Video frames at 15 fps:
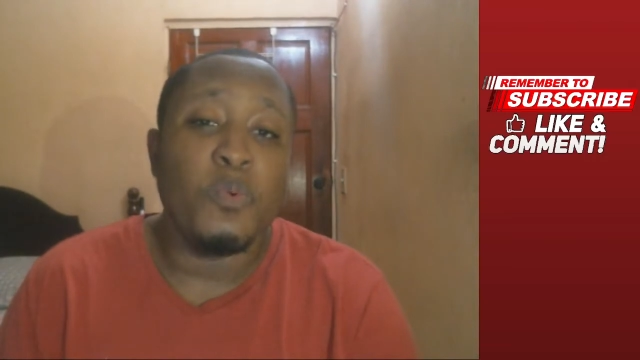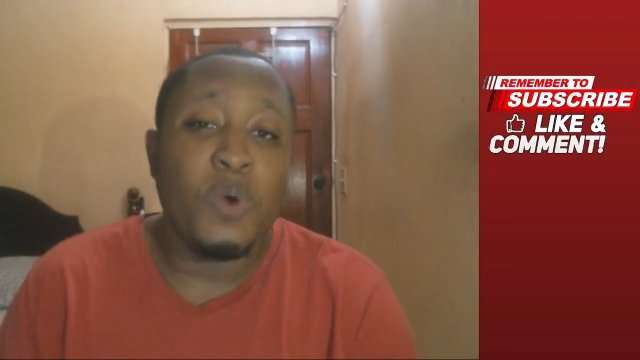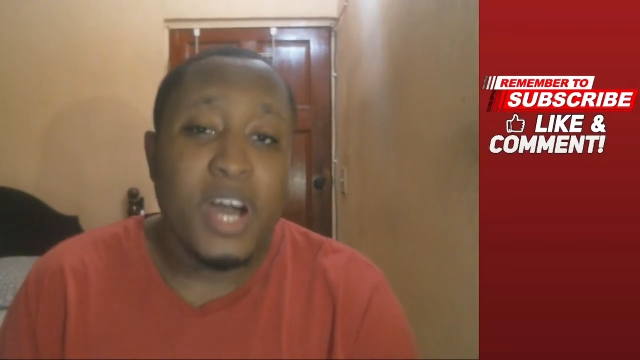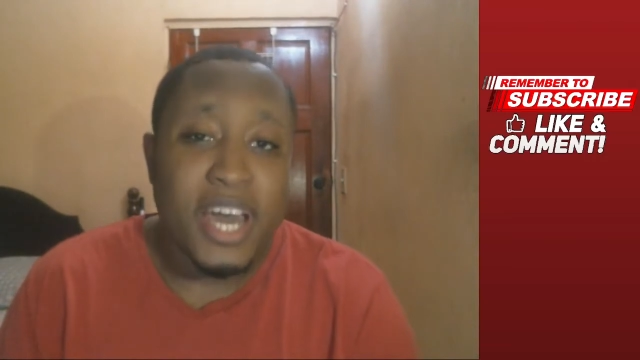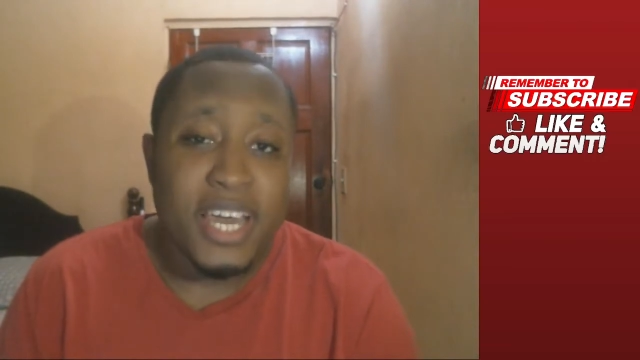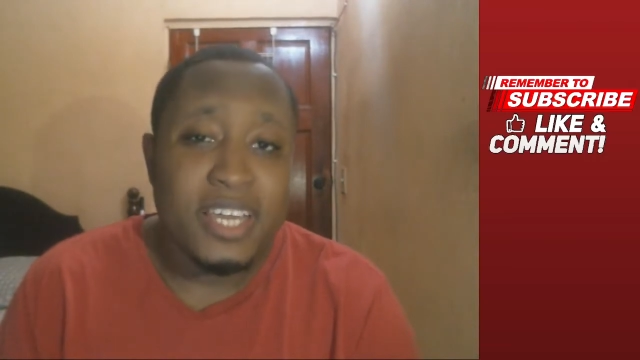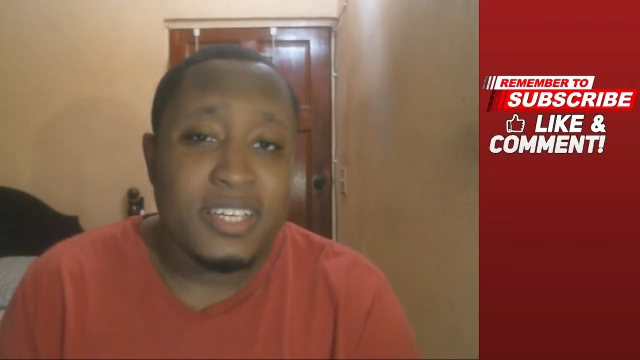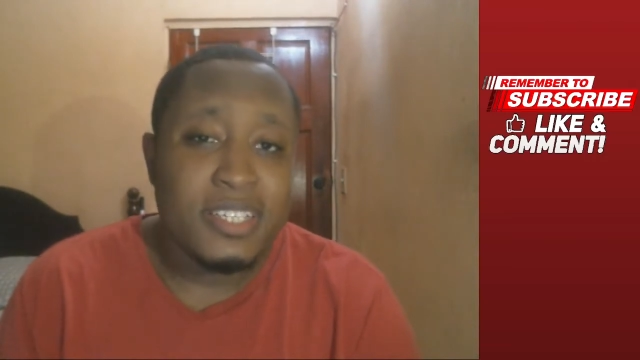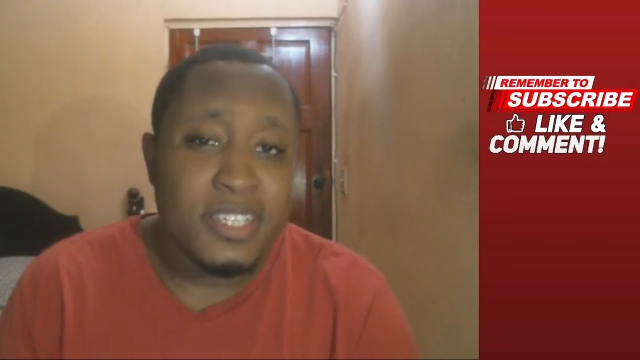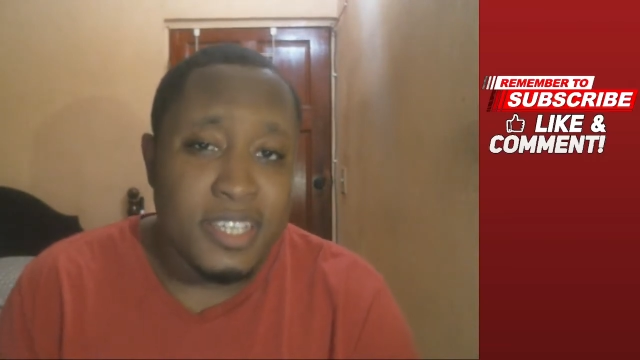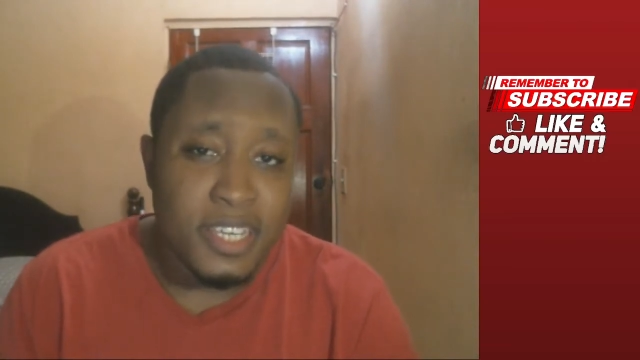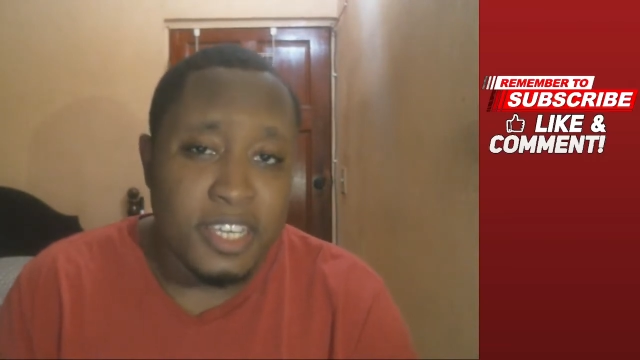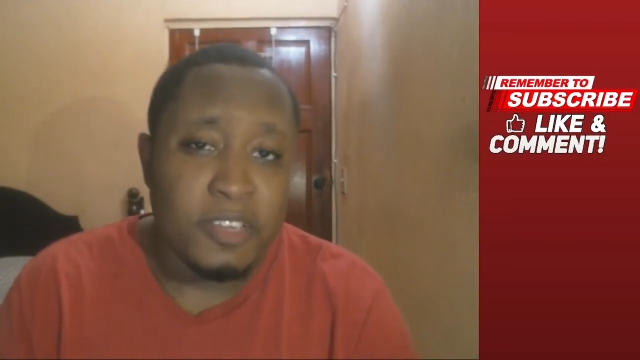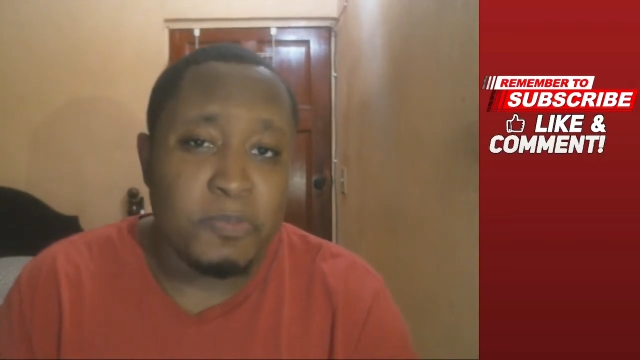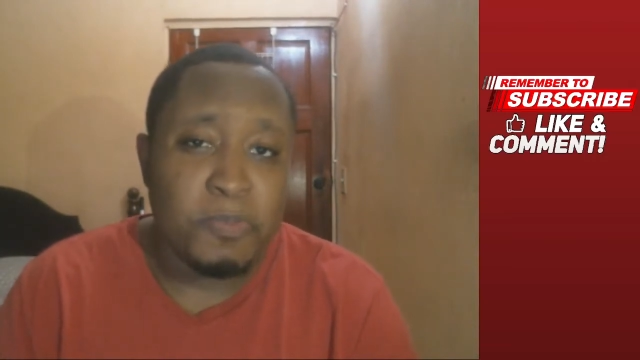
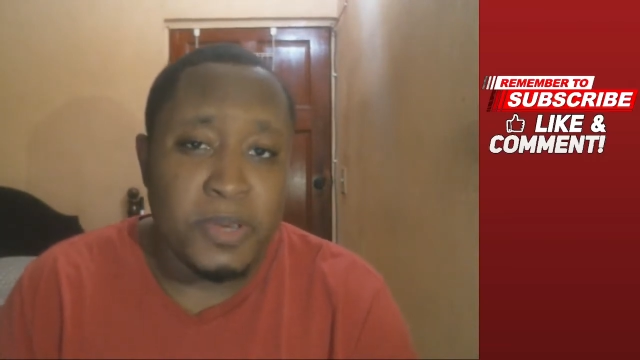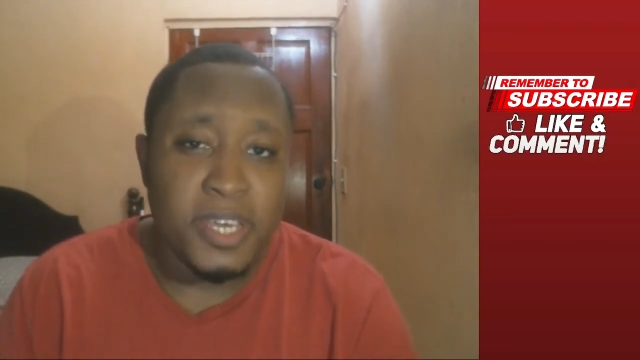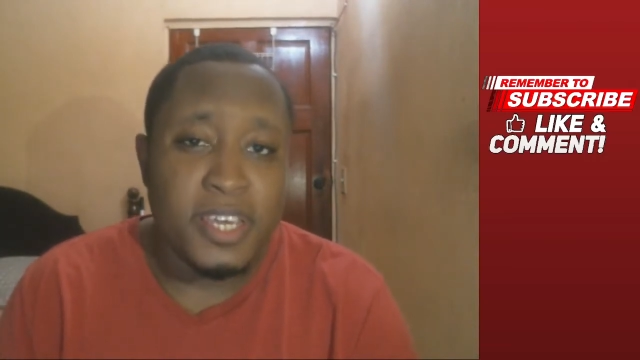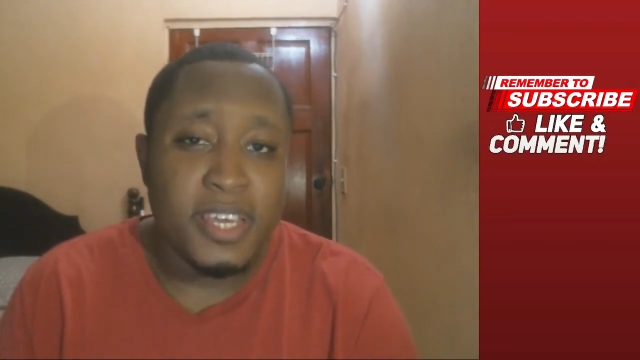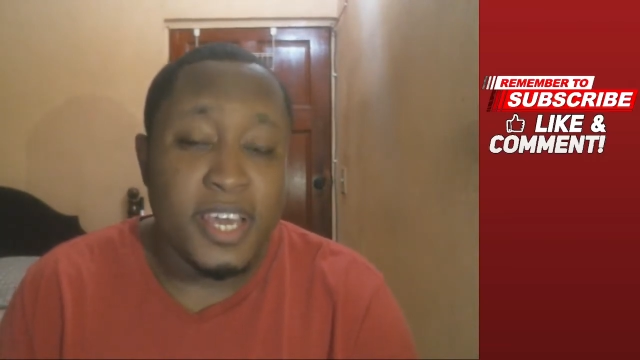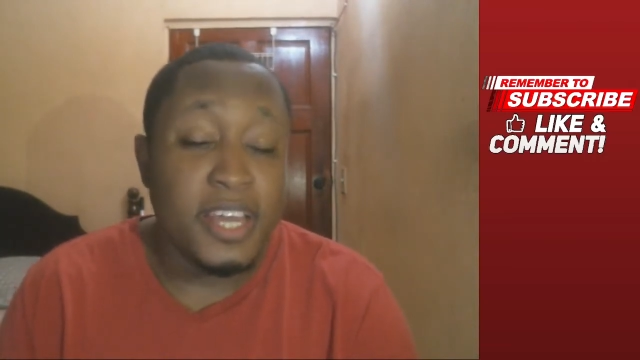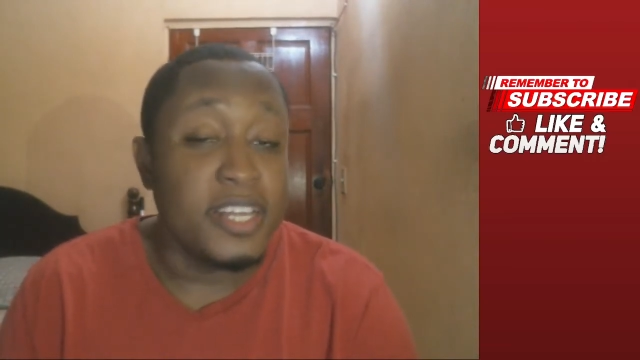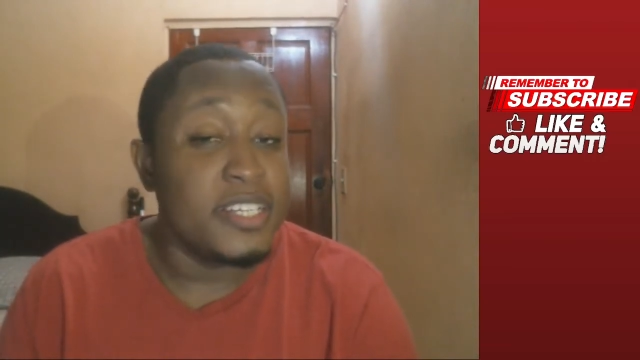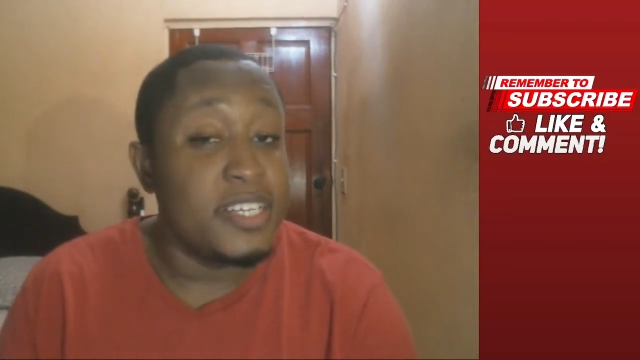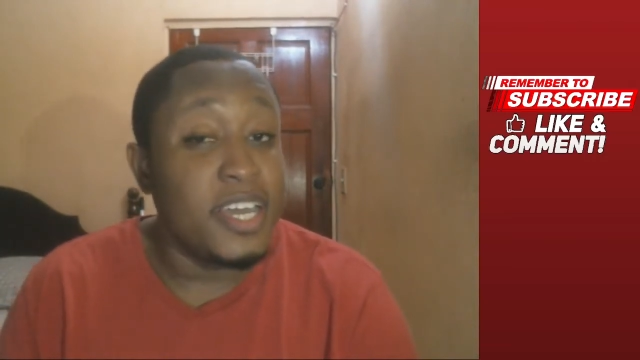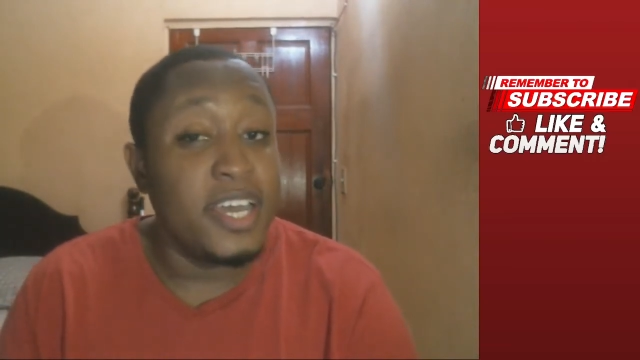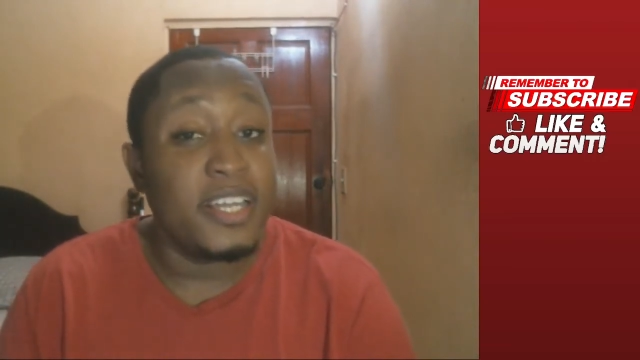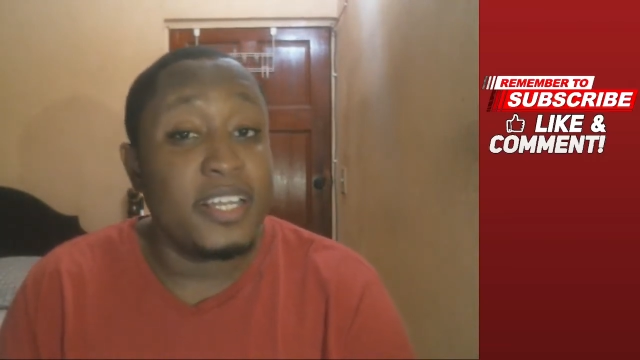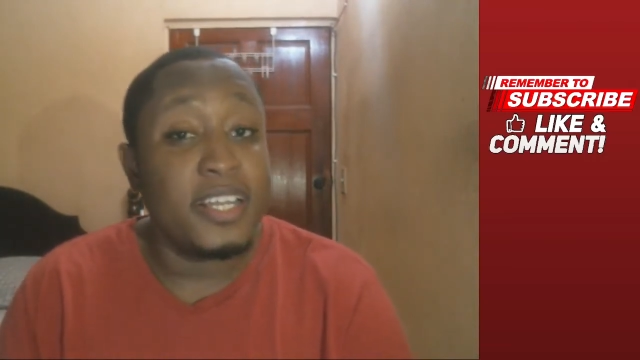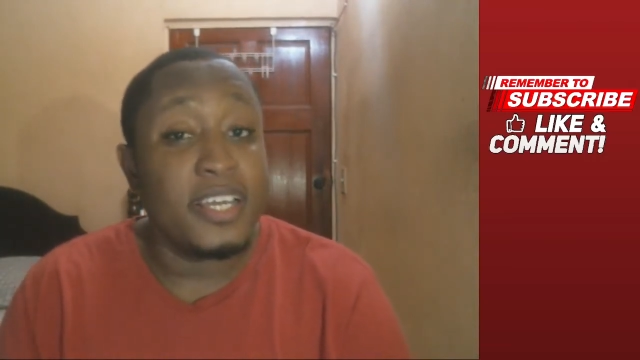YTP, and the
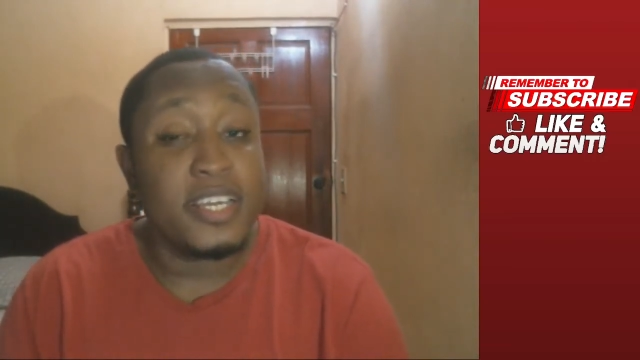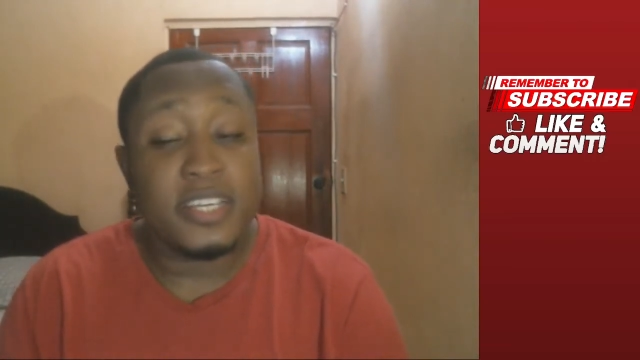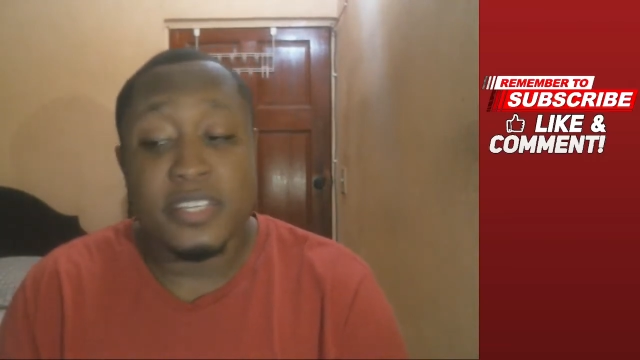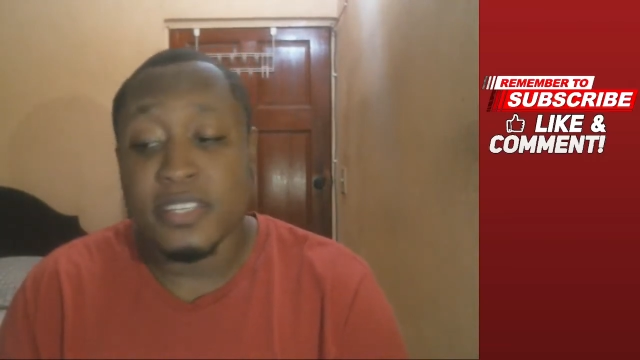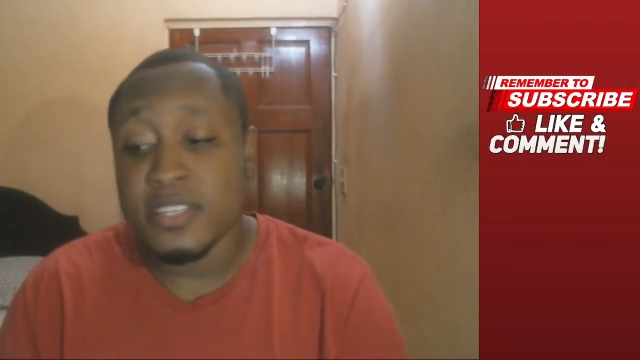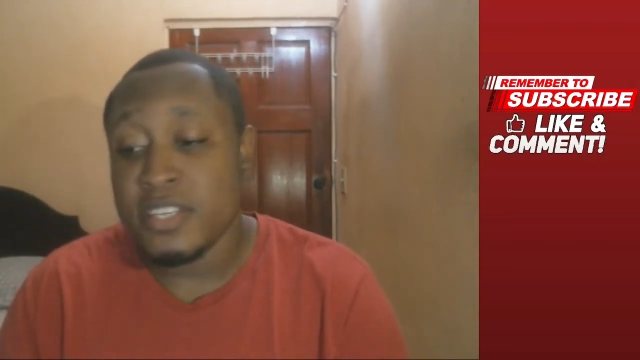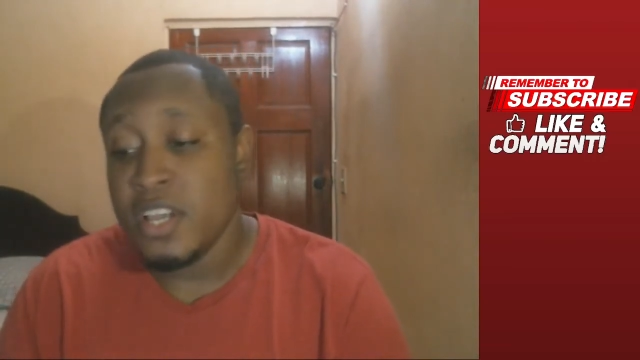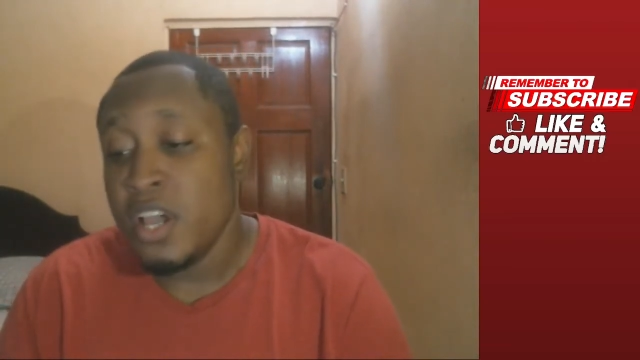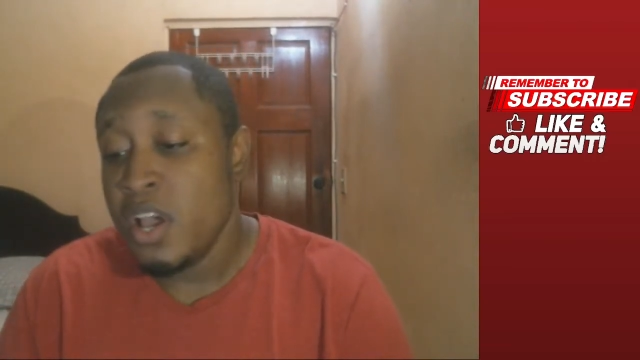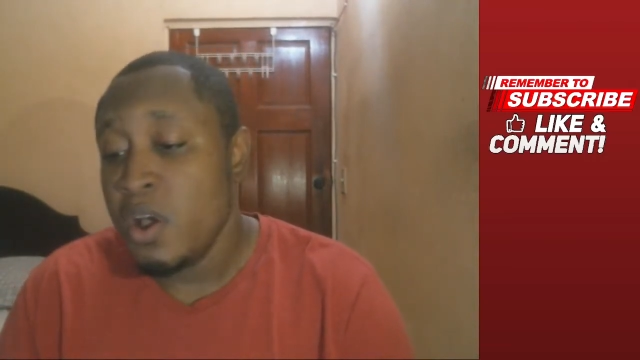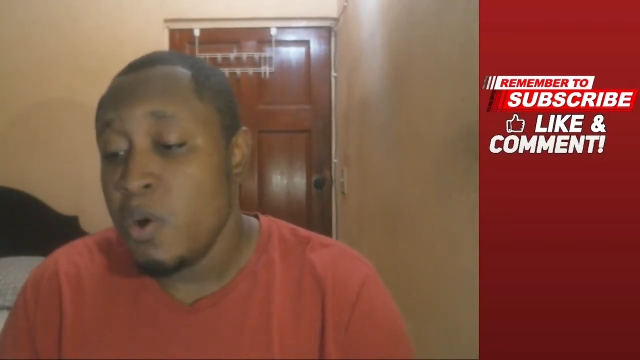title is